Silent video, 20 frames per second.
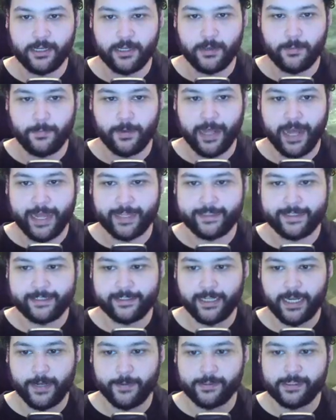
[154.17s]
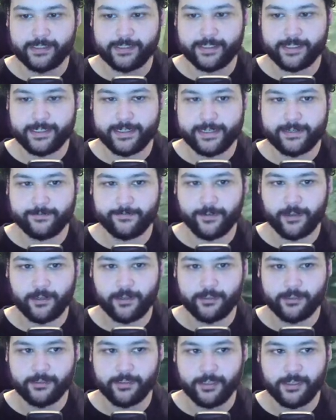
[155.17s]
but at the top of the Obsidian
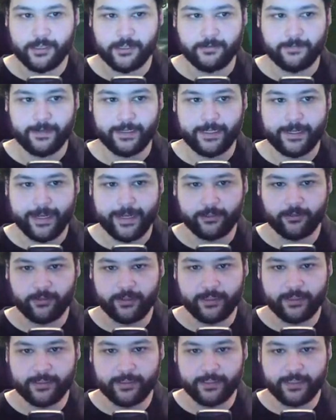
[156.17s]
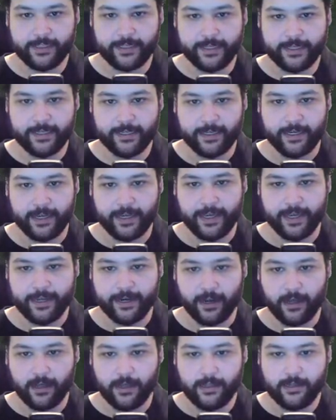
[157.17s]
Falls, you can actually see
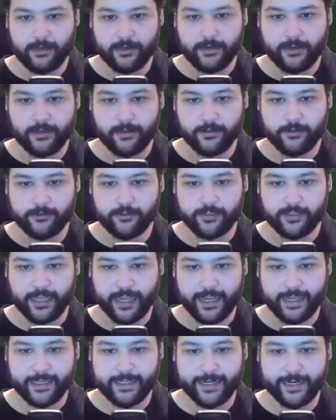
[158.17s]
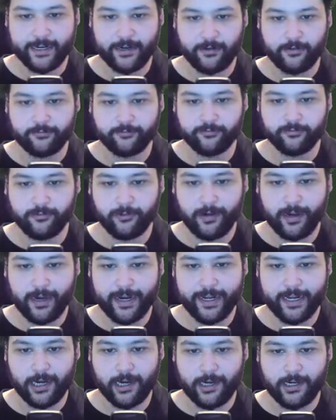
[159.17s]
an unknown just hanging out
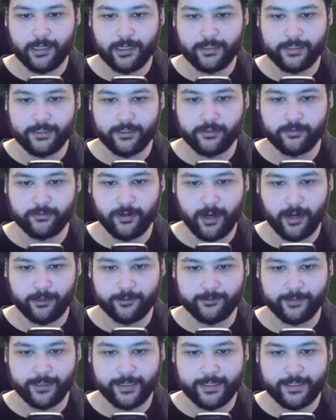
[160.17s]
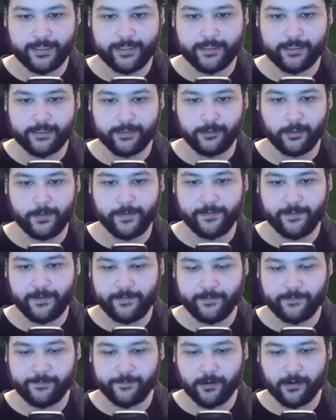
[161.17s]
right on this rock right here. A little bit of
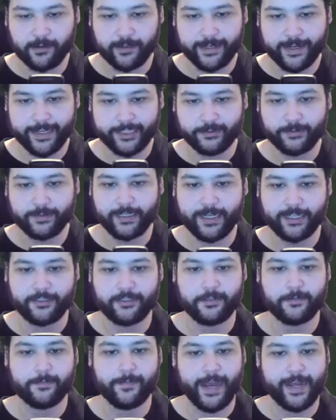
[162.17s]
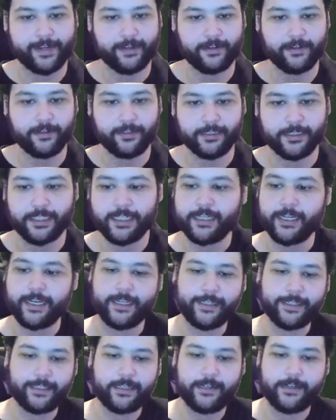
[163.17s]
a far catch, but not too bad at all.
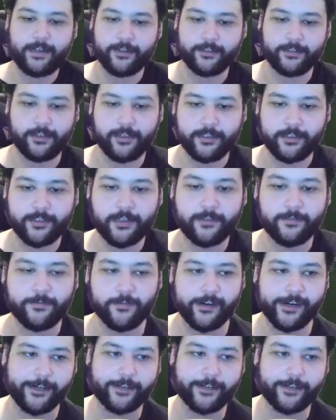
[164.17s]
And that's another unknown for our